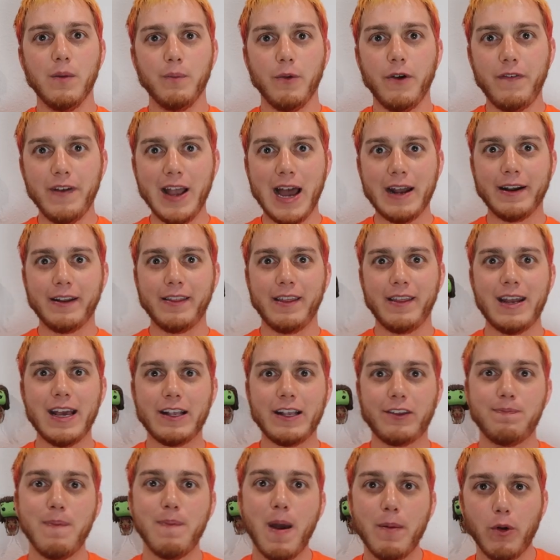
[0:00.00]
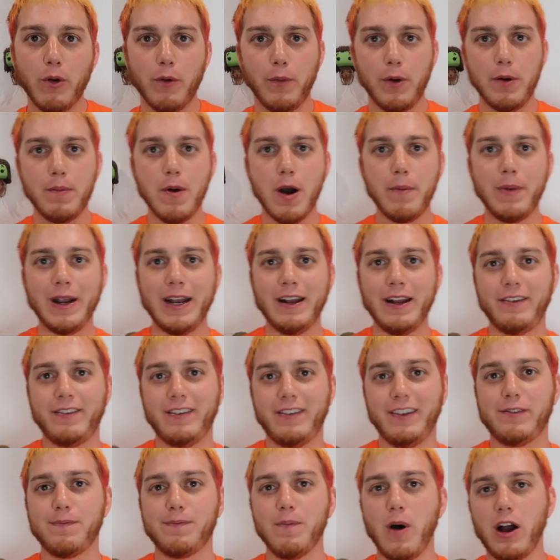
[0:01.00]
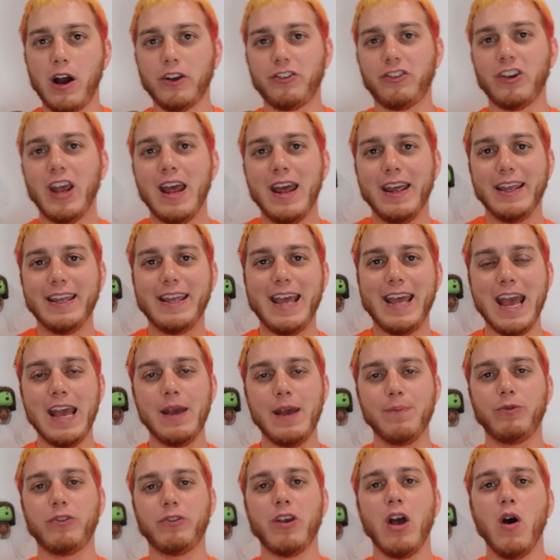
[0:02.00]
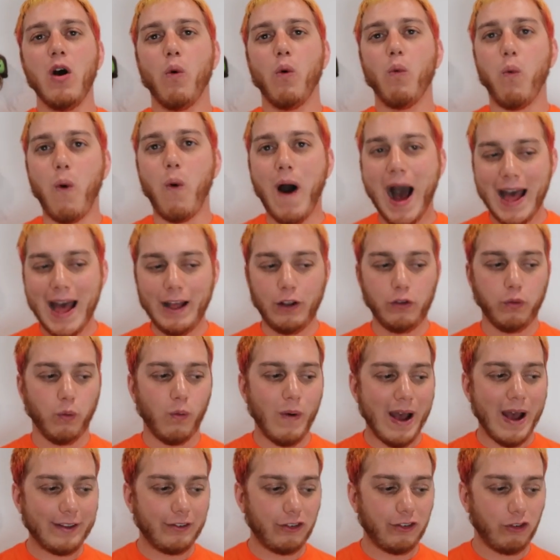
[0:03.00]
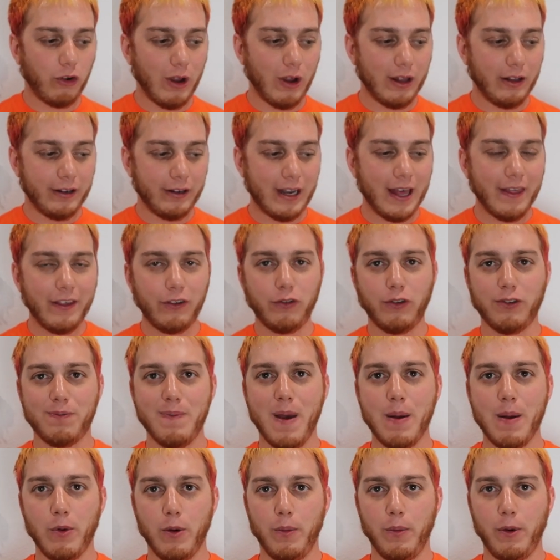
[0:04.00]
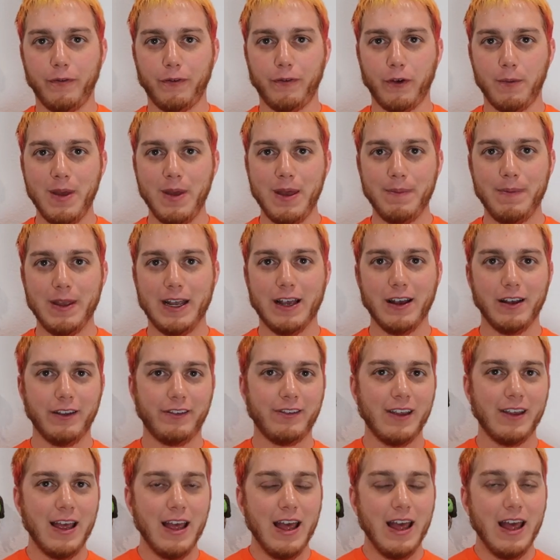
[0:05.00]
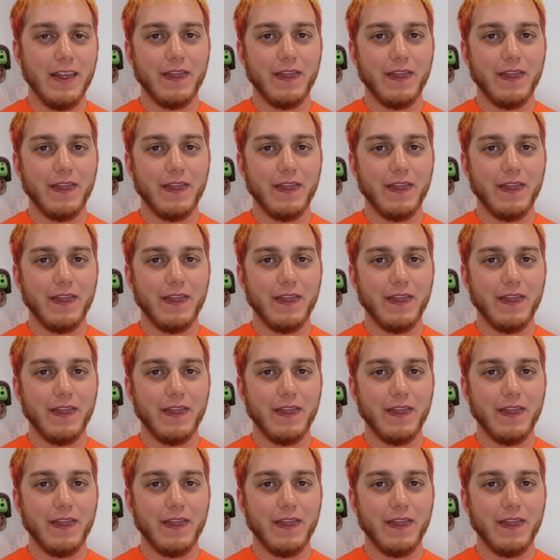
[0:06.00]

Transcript: Moving on to the next memorable moment is the Smosh Games Wild West trailer. Now this was memorable for me because